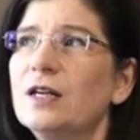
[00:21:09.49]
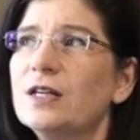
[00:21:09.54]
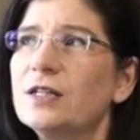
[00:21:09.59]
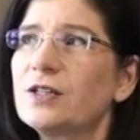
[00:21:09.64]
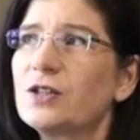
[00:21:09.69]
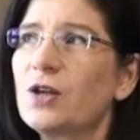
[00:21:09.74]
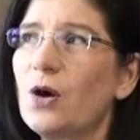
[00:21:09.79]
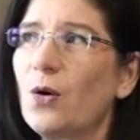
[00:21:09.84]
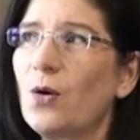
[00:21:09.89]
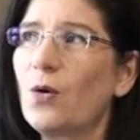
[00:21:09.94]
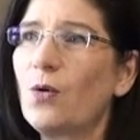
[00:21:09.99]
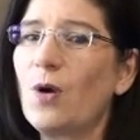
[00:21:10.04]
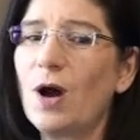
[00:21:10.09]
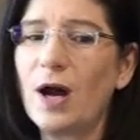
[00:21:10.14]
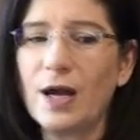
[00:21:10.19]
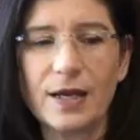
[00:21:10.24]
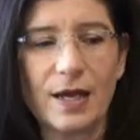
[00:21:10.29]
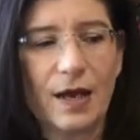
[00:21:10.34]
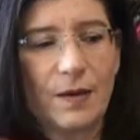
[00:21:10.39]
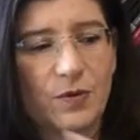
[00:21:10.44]
So
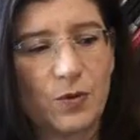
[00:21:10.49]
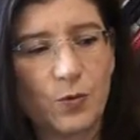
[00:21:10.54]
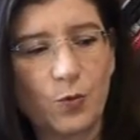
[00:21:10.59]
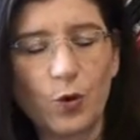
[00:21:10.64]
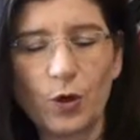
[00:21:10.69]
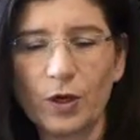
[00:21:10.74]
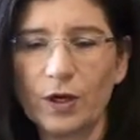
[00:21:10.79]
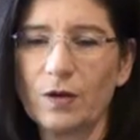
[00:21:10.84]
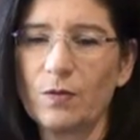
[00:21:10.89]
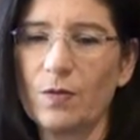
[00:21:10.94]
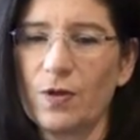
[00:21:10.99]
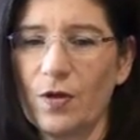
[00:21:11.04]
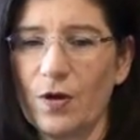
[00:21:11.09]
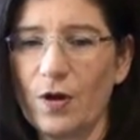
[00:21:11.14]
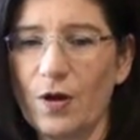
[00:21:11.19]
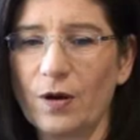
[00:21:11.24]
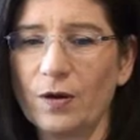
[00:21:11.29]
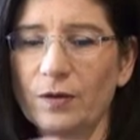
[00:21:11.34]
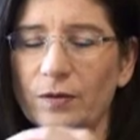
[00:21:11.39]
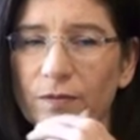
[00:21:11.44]
I kept working with
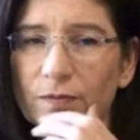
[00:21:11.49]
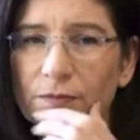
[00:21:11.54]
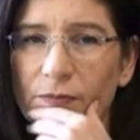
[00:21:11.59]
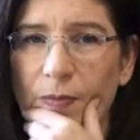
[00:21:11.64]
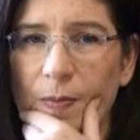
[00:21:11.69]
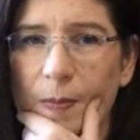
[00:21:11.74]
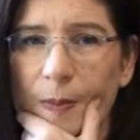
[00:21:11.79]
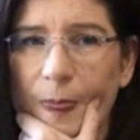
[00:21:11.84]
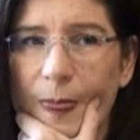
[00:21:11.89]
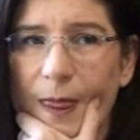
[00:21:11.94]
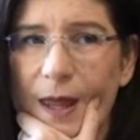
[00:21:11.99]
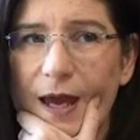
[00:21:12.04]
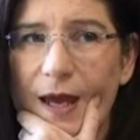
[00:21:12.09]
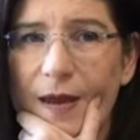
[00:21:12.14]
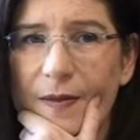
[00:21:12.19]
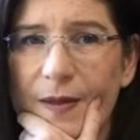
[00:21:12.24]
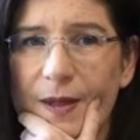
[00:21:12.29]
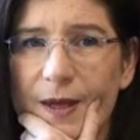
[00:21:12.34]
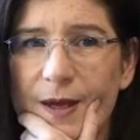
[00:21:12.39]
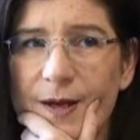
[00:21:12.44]
her,
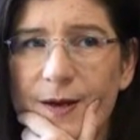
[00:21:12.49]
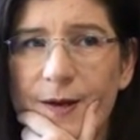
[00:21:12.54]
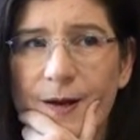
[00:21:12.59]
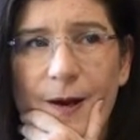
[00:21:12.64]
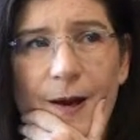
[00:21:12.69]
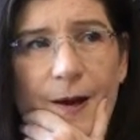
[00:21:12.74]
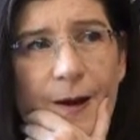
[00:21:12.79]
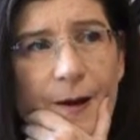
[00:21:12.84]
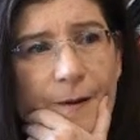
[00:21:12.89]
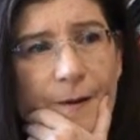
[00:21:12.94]
and then